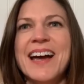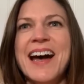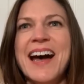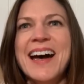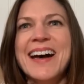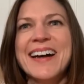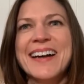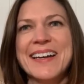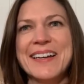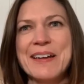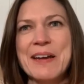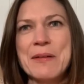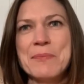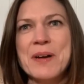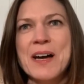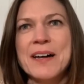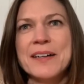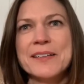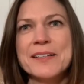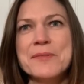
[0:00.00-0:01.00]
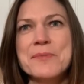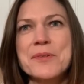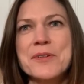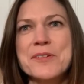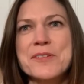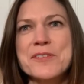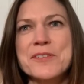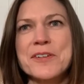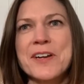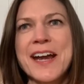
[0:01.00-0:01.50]
Hi, I'm Holly
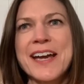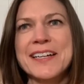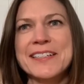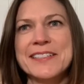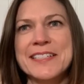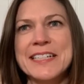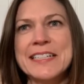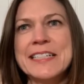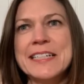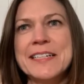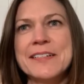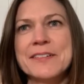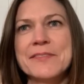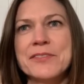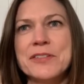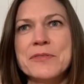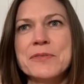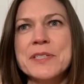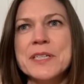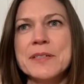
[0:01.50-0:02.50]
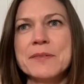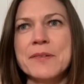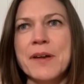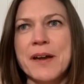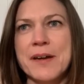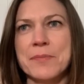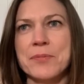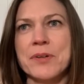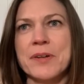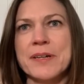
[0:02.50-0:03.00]
Mercer, Acting Dean of UT
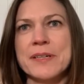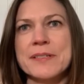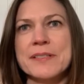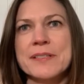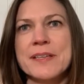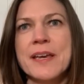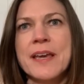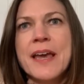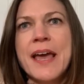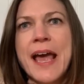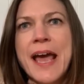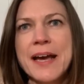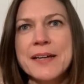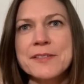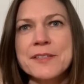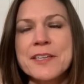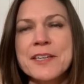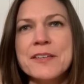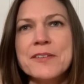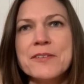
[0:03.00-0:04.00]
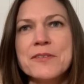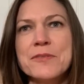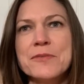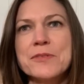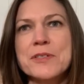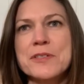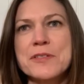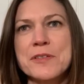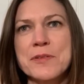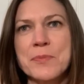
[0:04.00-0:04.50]
Libraries, asking you
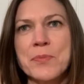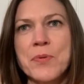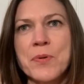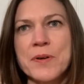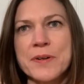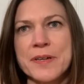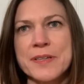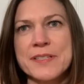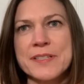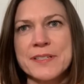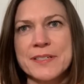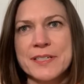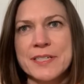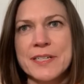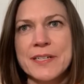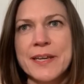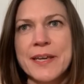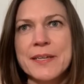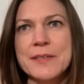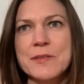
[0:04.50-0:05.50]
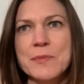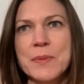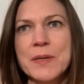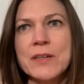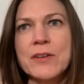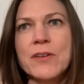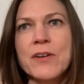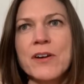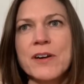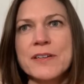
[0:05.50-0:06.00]
to support us in today's
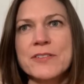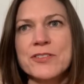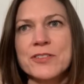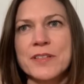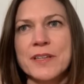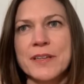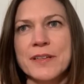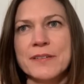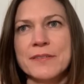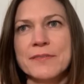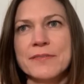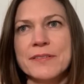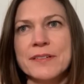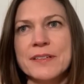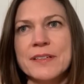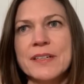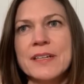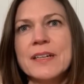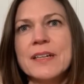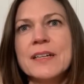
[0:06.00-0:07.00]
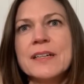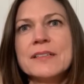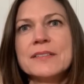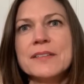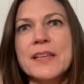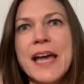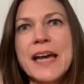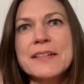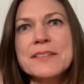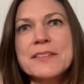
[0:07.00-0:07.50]
Big Orange Give.
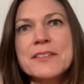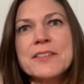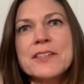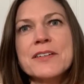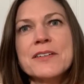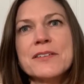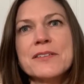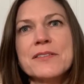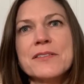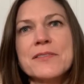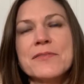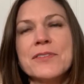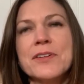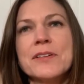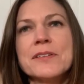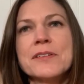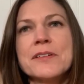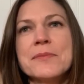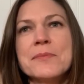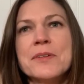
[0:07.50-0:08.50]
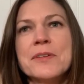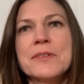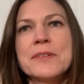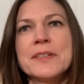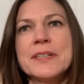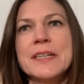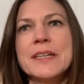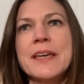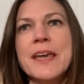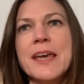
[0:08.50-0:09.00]
Last year, the Vol
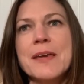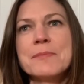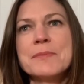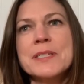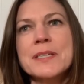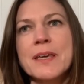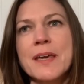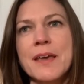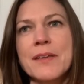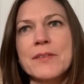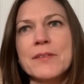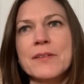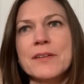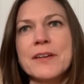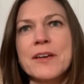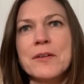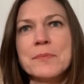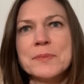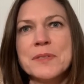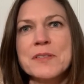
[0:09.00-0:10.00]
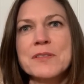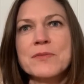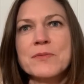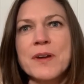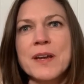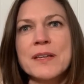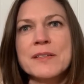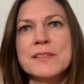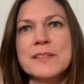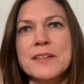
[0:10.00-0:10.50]
community came together and helped us
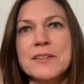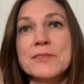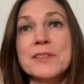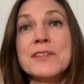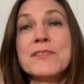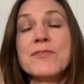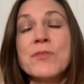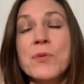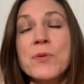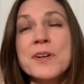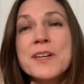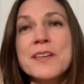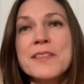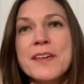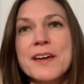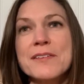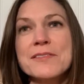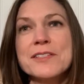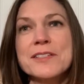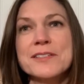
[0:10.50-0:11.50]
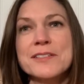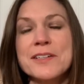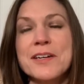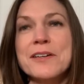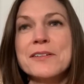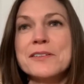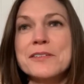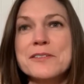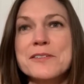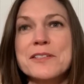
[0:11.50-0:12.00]
raise nearly
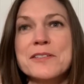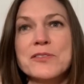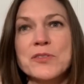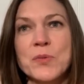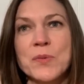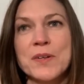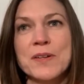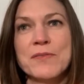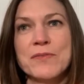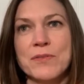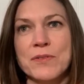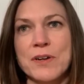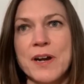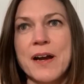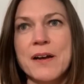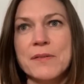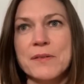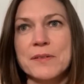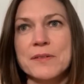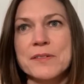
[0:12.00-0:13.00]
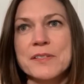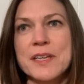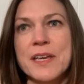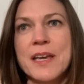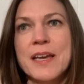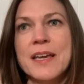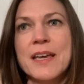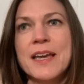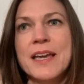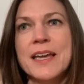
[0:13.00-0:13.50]
$40,000 in 24 hours,
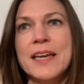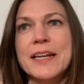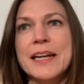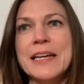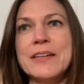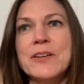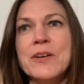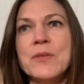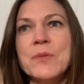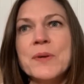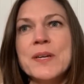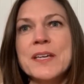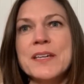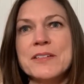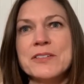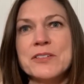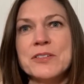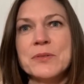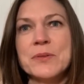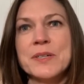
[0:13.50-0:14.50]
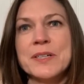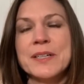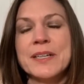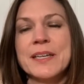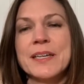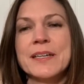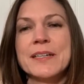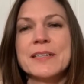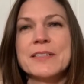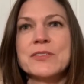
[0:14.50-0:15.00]
and I know we can do it
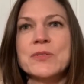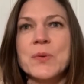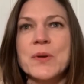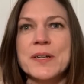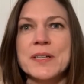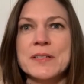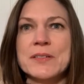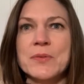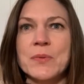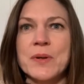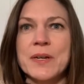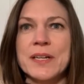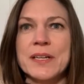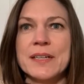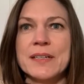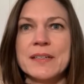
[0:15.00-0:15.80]
again in 2020.